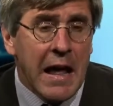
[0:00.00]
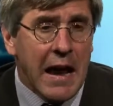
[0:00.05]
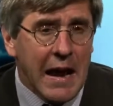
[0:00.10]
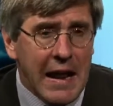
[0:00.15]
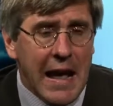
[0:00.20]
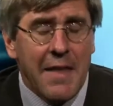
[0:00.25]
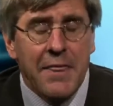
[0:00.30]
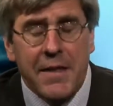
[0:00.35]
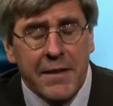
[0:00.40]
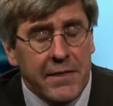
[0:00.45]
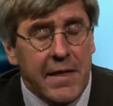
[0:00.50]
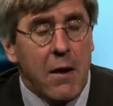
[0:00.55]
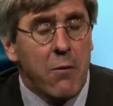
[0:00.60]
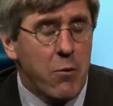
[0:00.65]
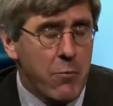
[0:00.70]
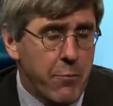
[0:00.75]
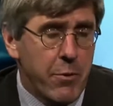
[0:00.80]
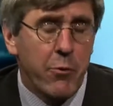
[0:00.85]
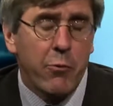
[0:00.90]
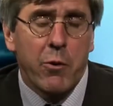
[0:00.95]
and I think that
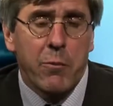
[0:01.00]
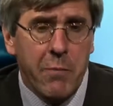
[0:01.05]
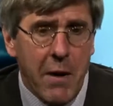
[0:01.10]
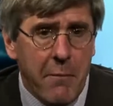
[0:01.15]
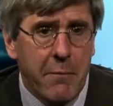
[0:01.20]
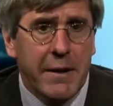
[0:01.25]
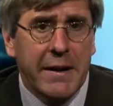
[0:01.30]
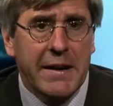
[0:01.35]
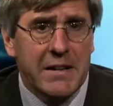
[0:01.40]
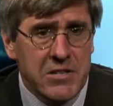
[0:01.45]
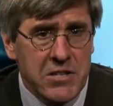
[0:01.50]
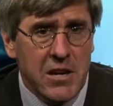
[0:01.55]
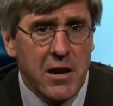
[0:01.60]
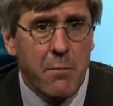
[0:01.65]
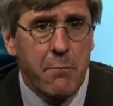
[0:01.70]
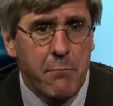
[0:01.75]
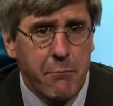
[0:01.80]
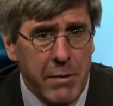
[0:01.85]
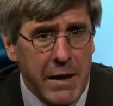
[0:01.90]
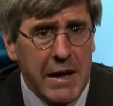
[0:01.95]
would put Republicans in
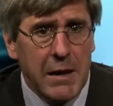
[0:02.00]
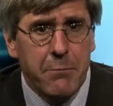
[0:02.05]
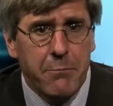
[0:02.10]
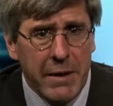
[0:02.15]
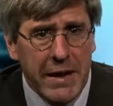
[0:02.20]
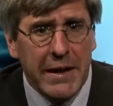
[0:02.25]
a big,